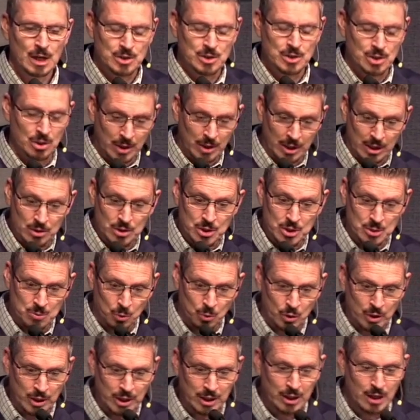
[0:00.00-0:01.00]
And so, here
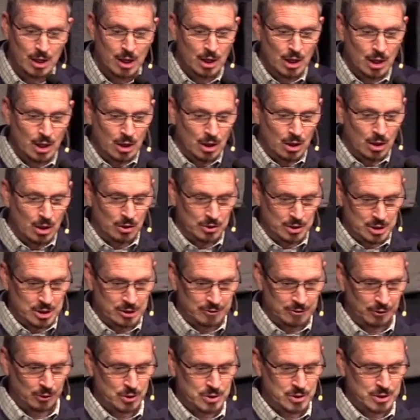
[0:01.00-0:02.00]
this morning, on
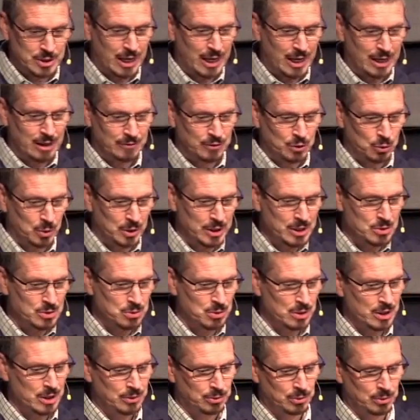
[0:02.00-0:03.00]
this first day of
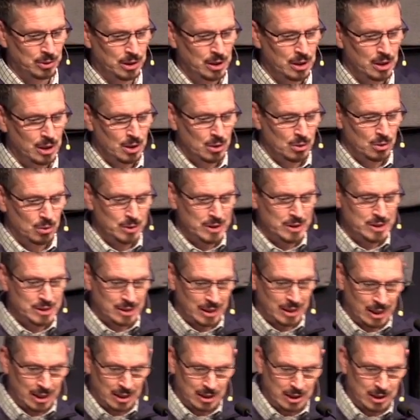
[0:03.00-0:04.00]
2023, we
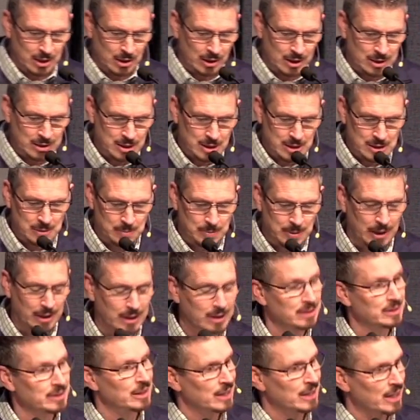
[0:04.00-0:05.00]
stand here
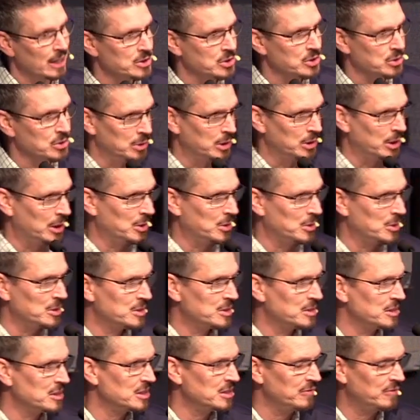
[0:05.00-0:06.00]
anticipating the next
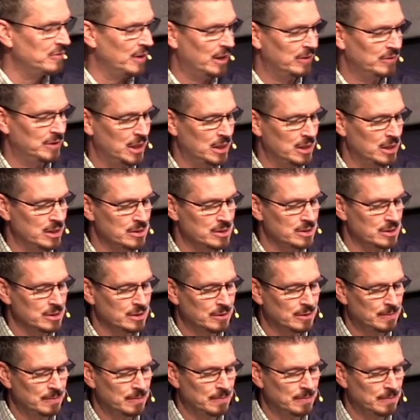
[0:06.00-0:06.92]
365 days.